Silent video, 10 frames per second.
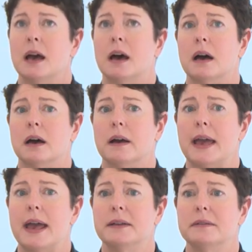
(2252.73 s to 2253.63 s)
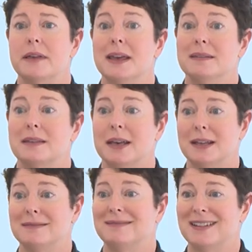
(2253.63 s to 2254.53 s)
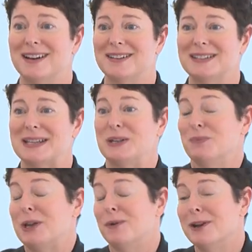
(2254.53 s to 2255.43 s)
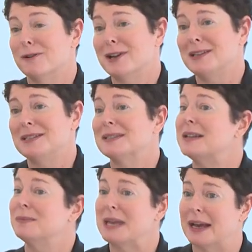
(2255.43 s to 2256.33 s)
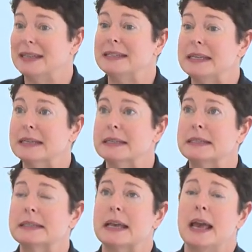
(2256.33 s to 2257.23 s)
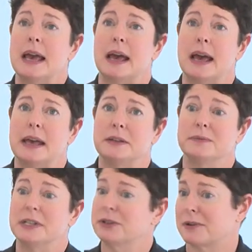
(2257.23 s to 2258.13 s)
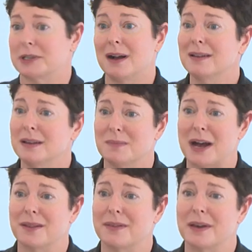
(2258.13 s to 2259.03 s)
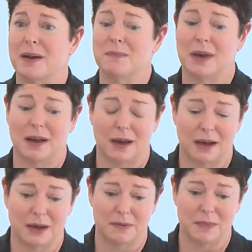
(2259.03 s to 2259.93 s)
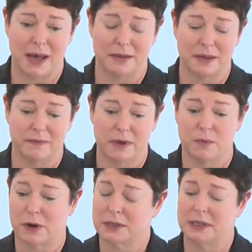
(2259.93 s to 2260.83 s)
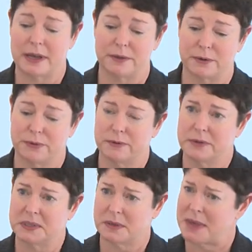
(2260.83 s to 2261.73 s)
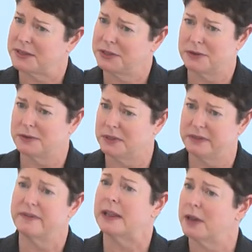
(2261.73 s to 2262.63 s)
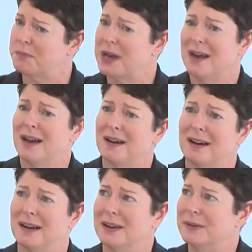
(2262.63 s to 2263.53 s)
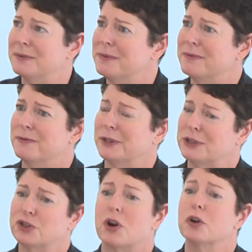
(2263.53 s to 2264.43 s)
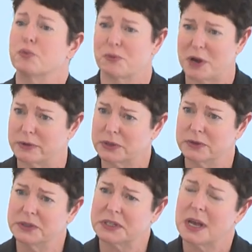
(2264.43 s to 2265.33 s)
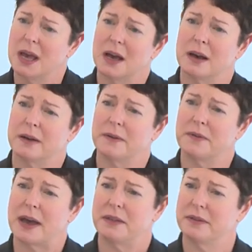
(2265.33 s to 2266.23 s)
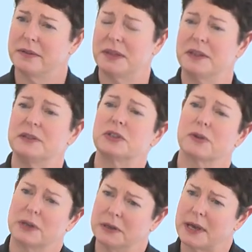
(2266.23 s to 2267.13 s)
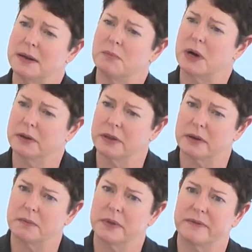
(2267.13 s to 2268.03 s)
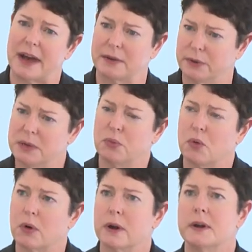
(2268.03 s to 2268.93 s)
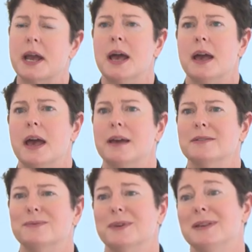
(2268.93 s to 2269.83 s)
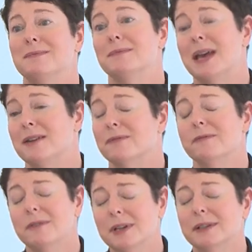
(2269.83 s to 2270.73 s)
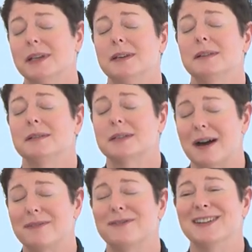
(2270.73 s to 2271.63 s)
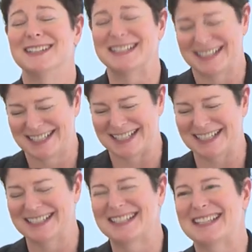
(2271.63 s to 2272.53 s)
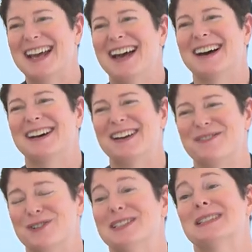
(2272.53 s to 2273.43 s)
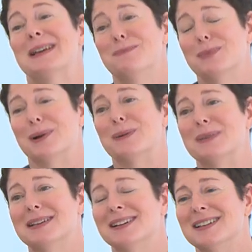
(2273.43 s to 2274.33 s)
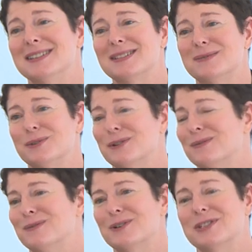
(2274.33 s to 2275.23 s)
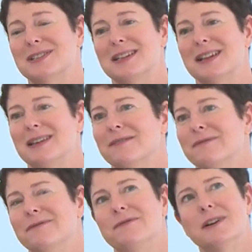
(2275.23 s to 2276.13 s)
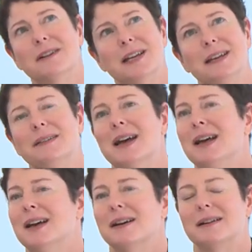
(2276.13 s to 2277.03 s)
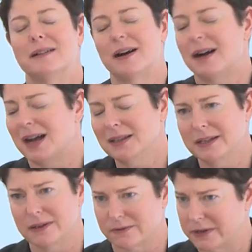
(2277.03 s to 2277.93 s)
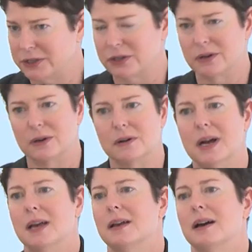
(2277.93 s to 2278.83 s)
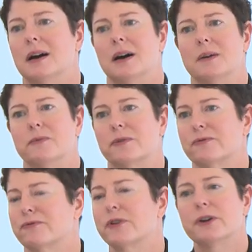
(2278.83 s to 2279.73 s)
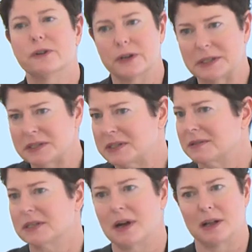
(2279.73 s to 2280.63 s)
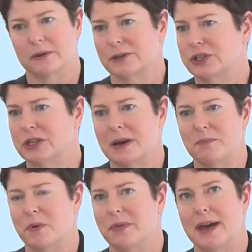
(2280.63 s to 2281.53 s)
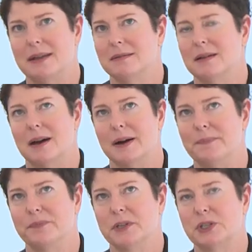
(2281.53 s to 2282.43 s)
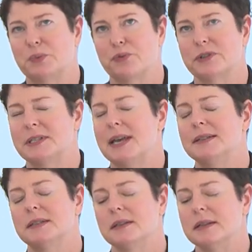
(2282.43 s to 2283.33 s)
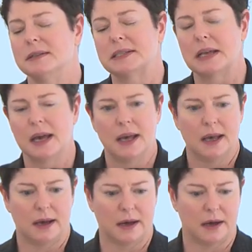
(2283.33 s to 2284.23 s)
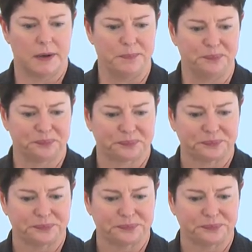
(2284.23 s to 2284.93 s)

Uh, and they then uh, send me queries, send me ideas, and we start talking about them. Um, and then we work together through the semester to develop uh, really strong proposals uh, that, that then circulate among the, the faculty board and we make really tough decisions uh, every December because we're, we're just getting very uh, highly original, um, rigorous scholarship that um, just presents these um,